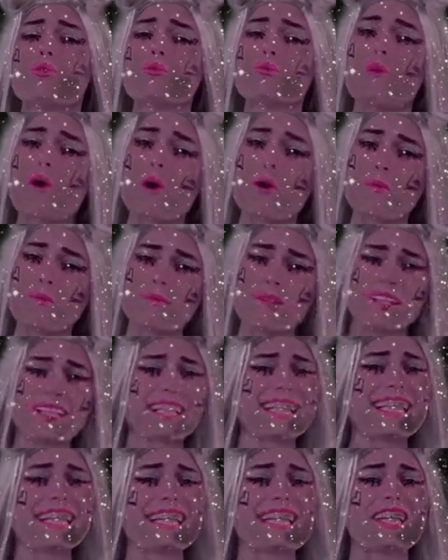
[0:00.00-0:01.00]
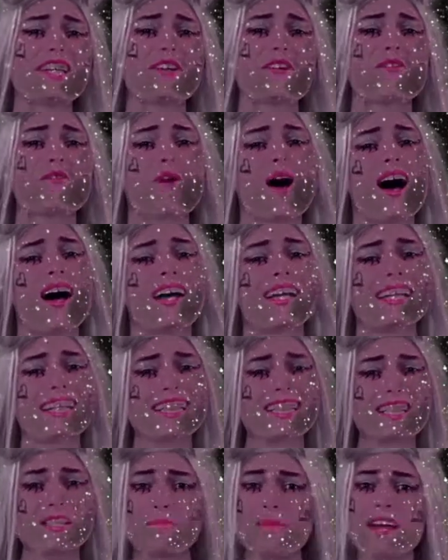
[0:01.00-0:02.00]
you won't believe
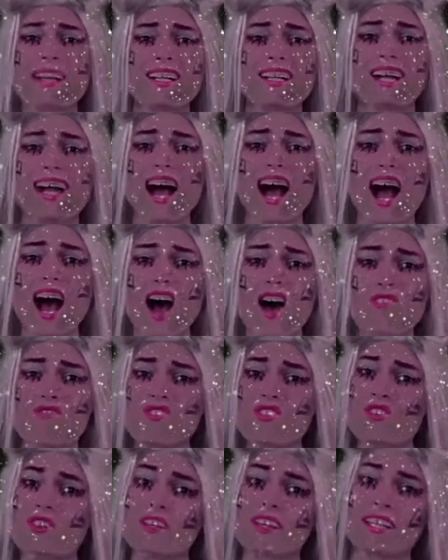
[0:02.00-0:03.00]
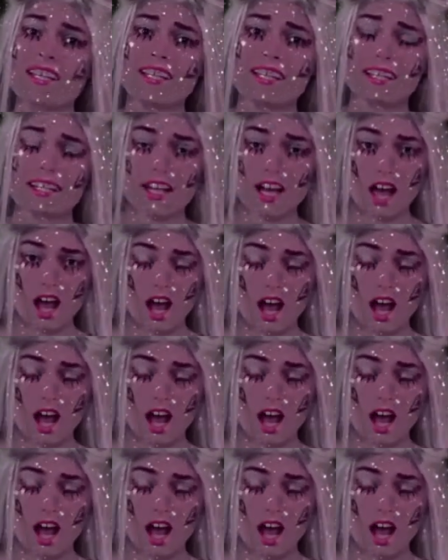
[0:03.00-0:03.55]
what it's been covering